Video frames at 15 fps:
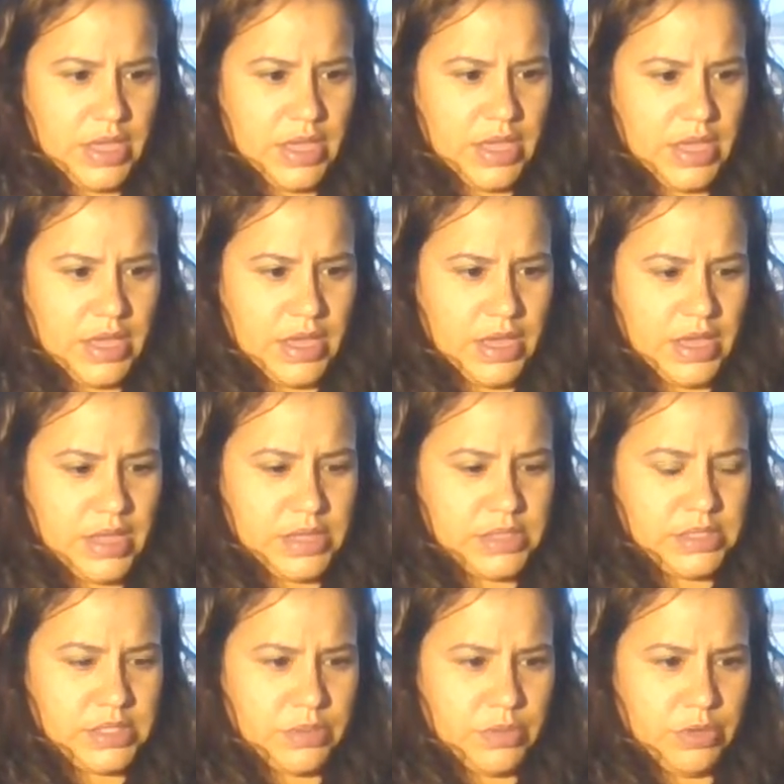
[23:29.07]

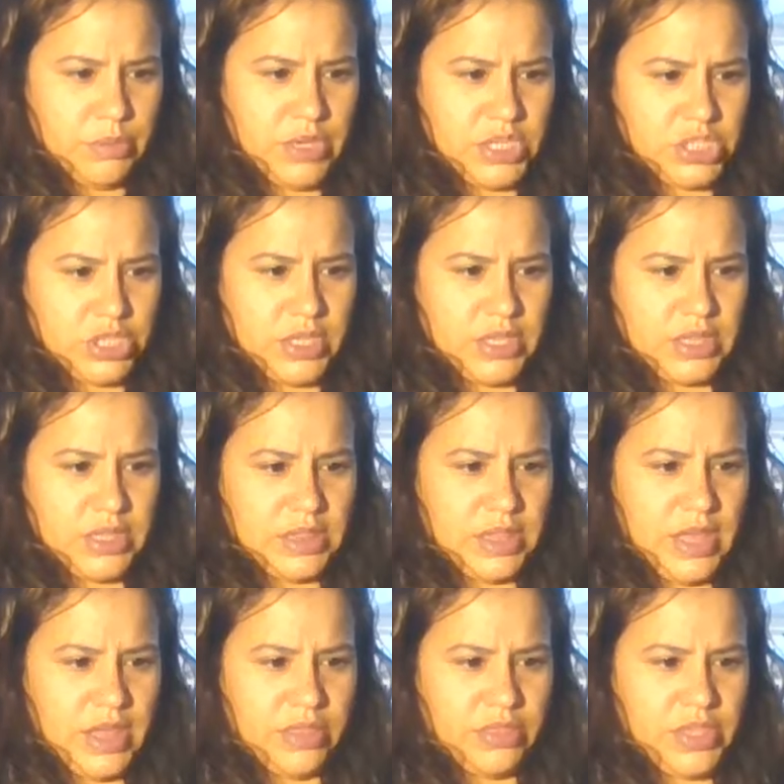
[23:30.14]
and I want to make sure that the
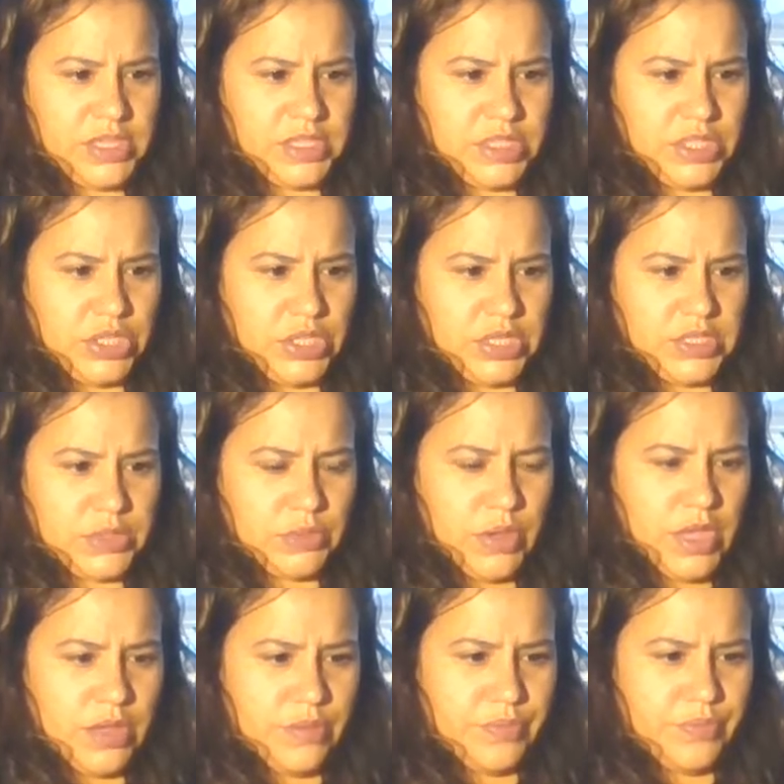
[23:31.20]
length is good as
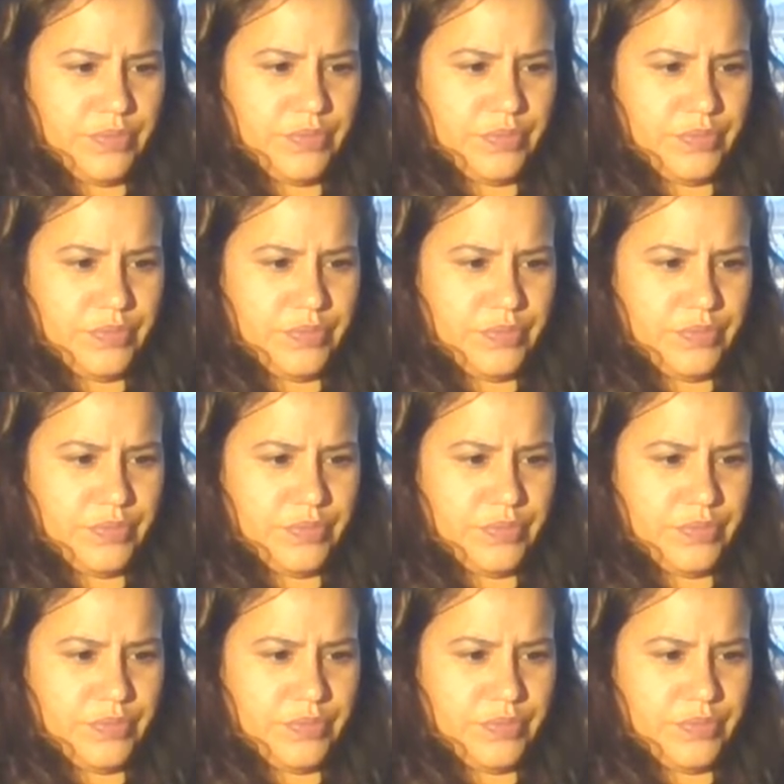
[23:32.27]
well.